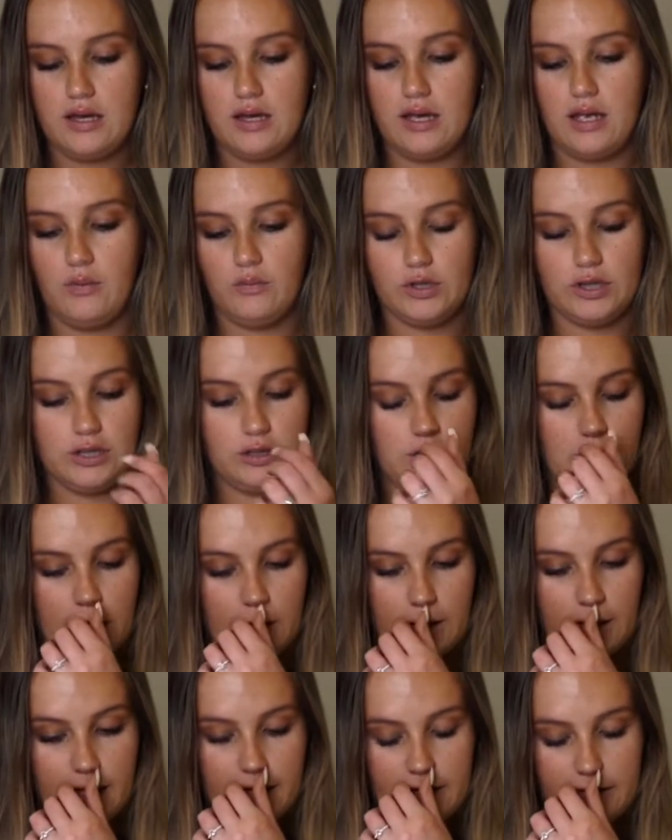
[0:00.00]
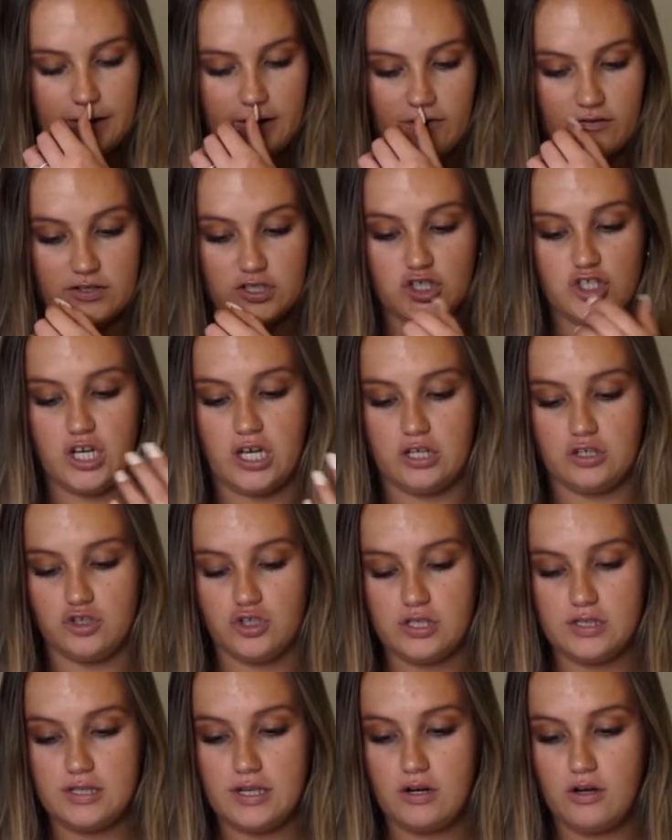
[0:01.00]
it would look like if it
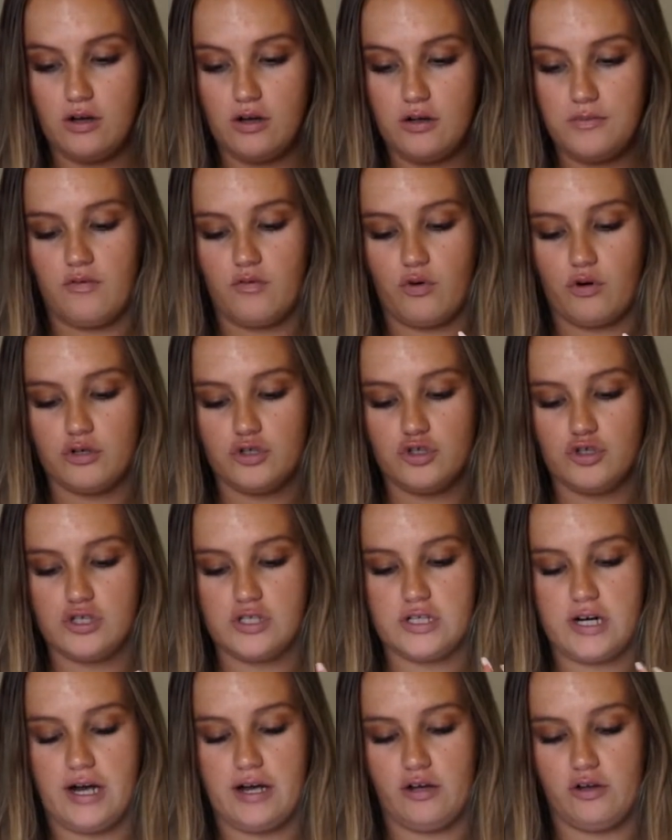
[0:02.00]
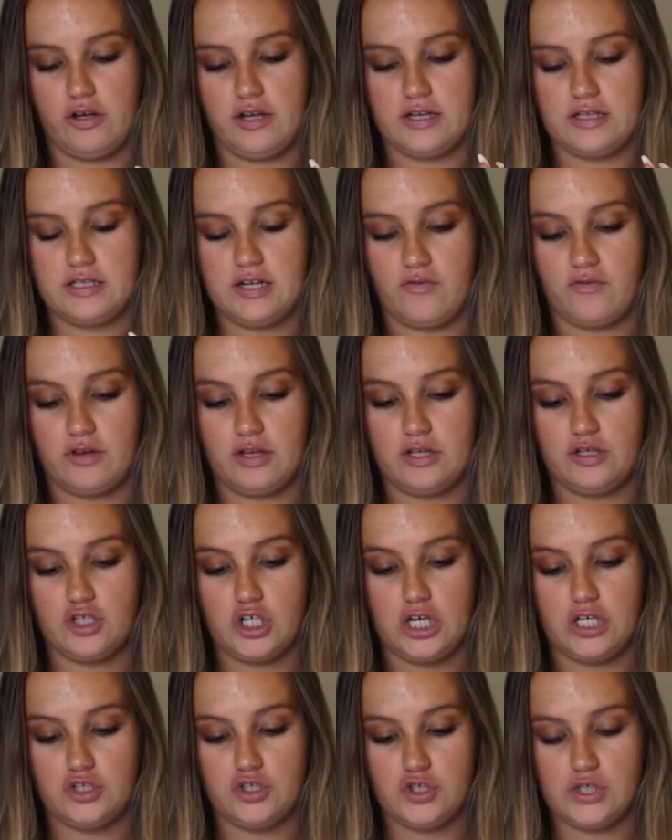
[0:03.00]
changes at all. Of course, your style like definitely
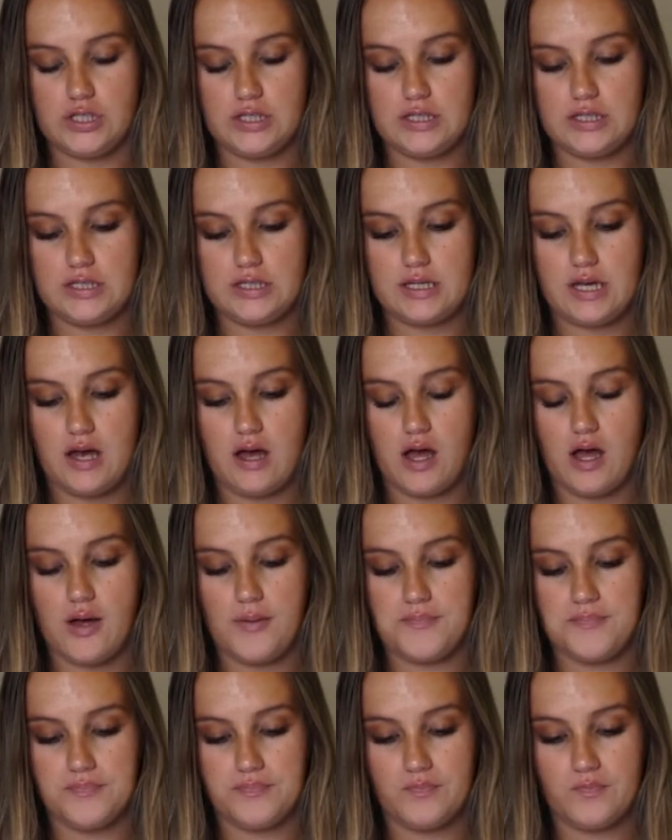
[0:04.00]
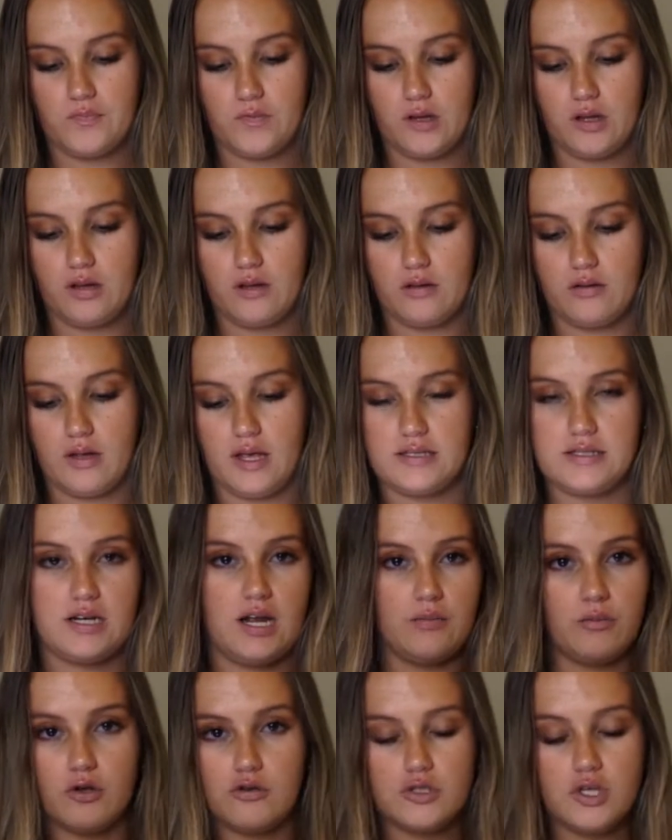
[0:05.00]
changes as
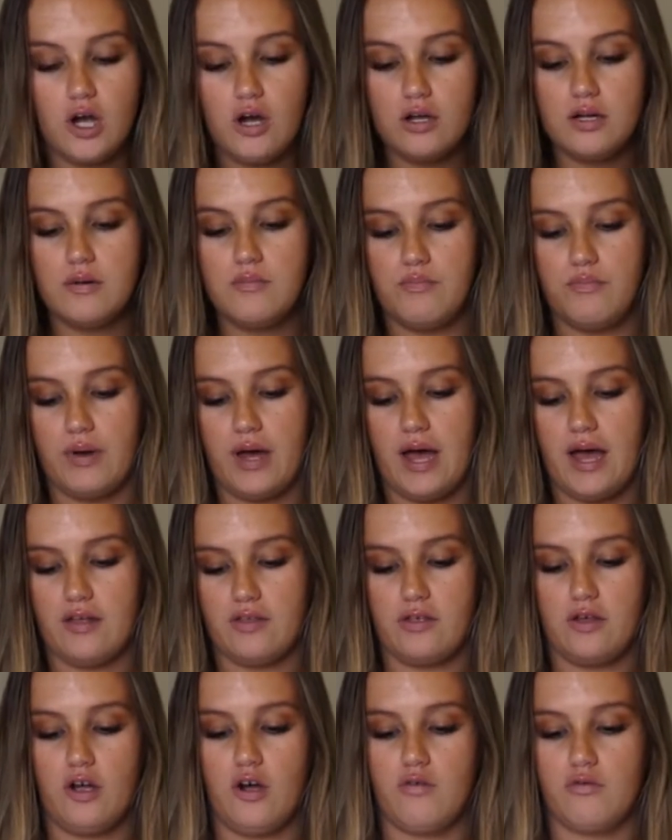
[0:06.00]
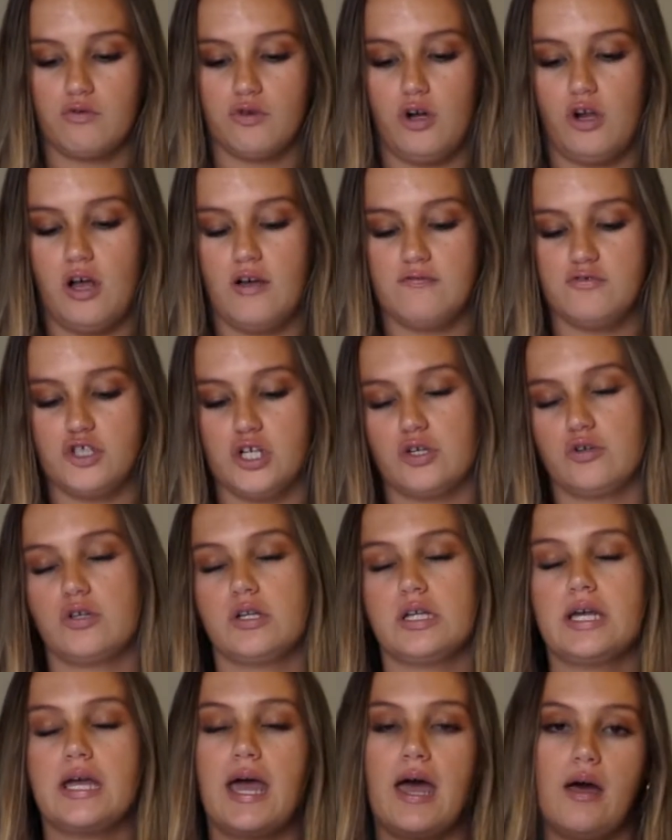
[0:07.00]
time goes on, but I think overall I've
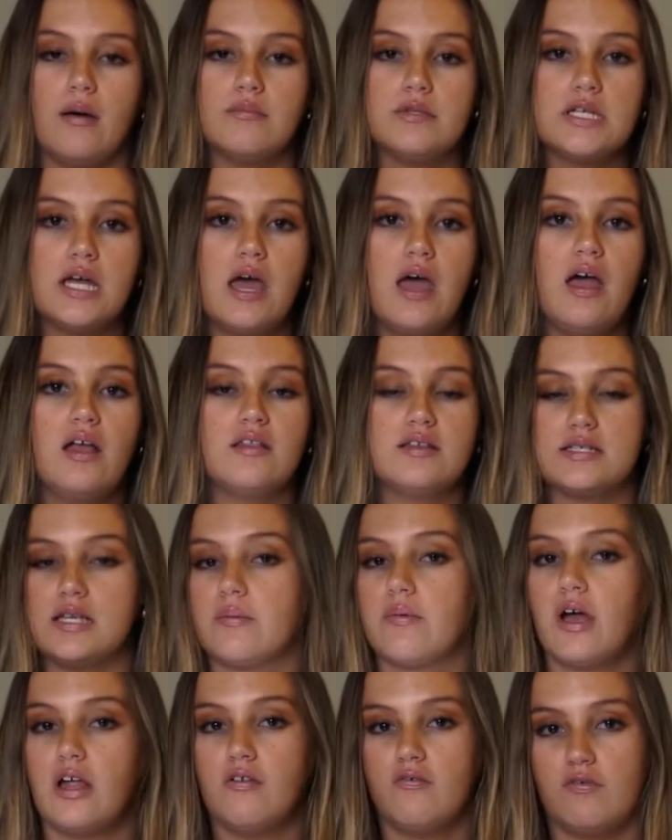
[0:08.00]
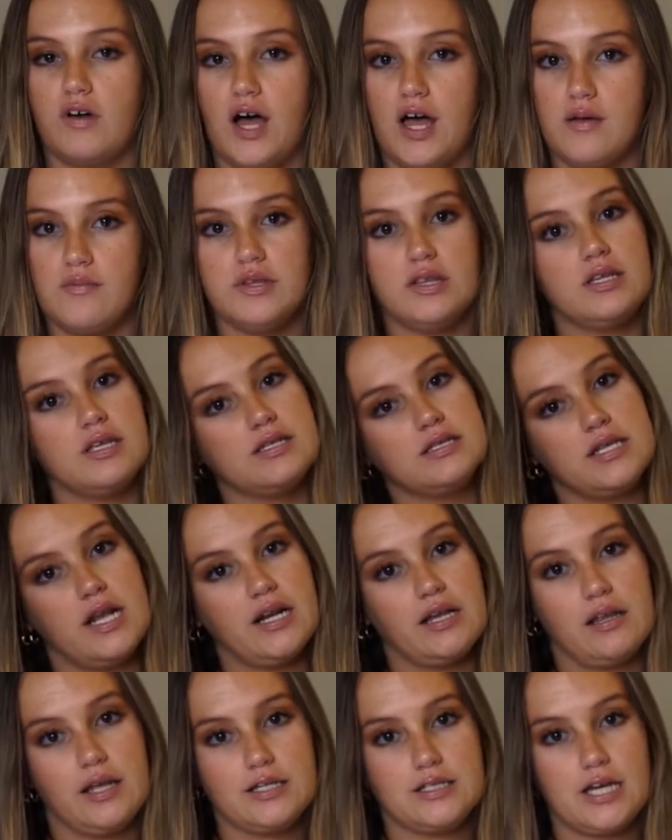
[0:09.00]
generally kept the same kind of vibe and things that
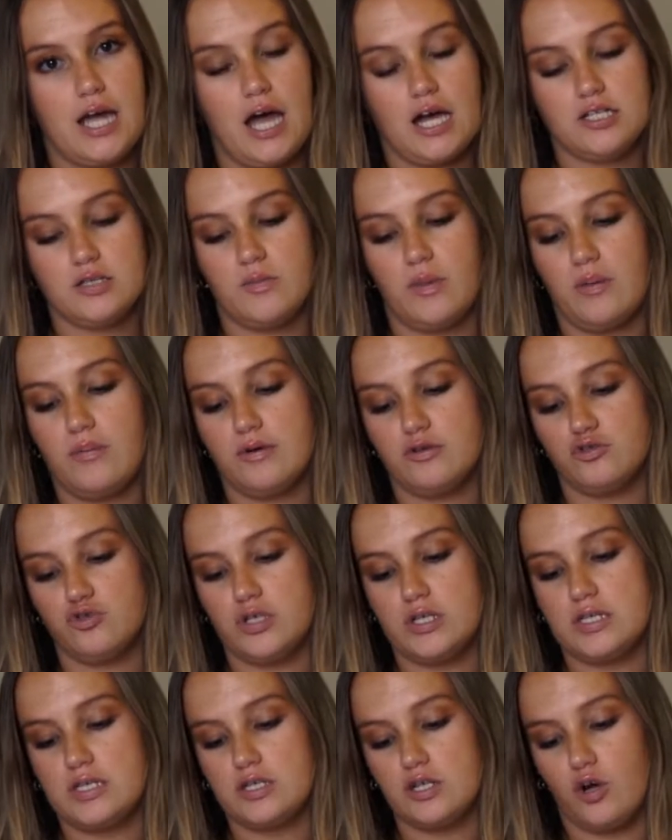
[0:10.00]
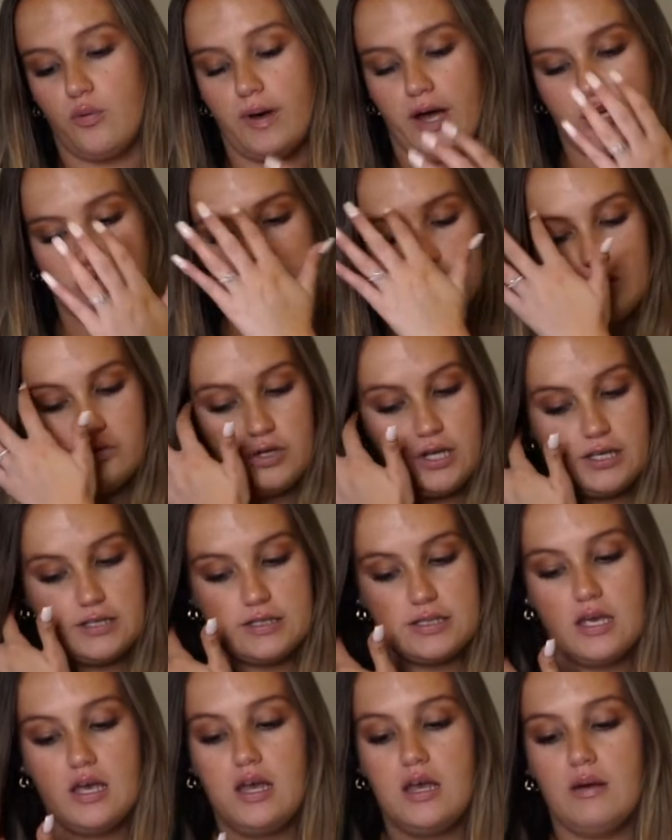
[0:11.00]
I like to add to my Pinterest to go back to,
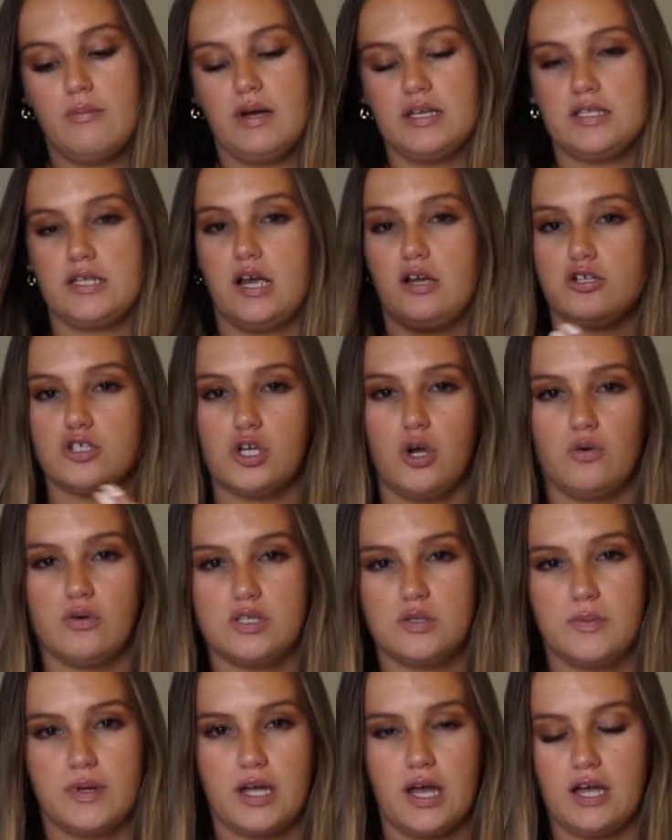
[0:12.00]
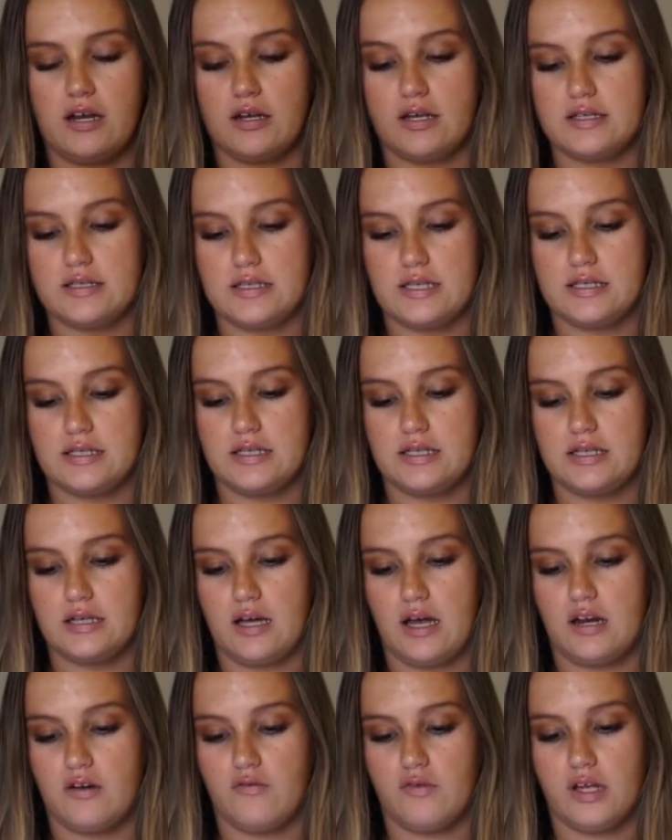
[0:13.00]
because my style has always been kind of consistent,
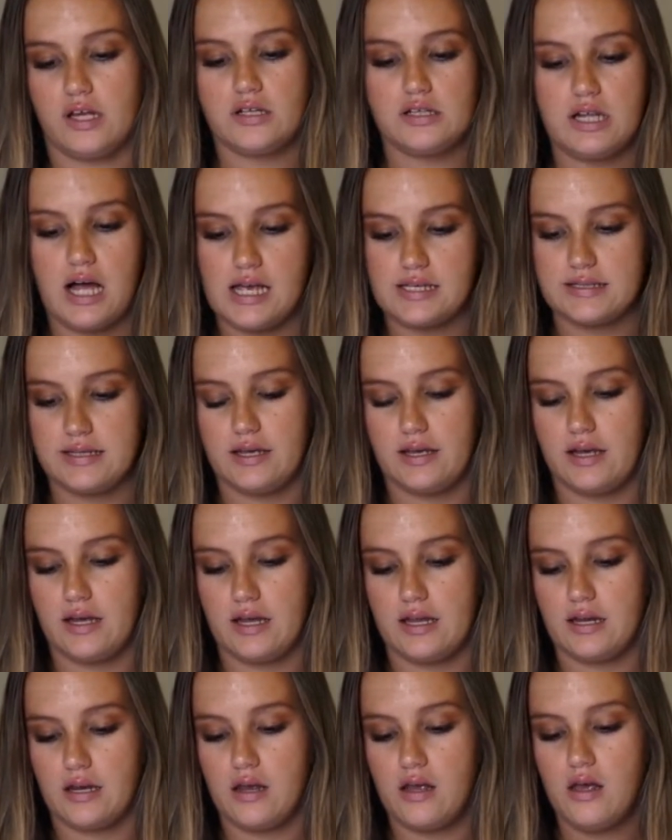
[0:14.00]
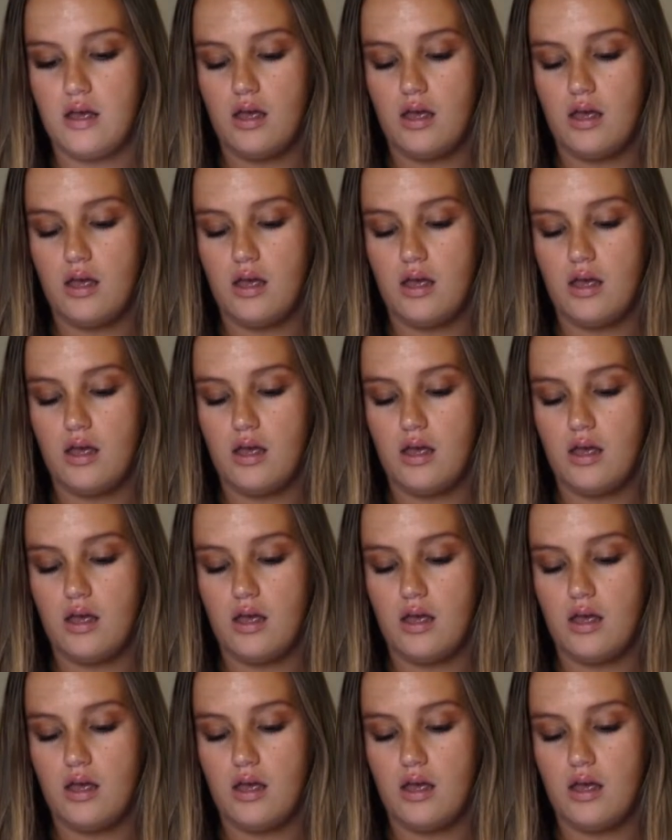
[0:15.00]
kind of like classic. And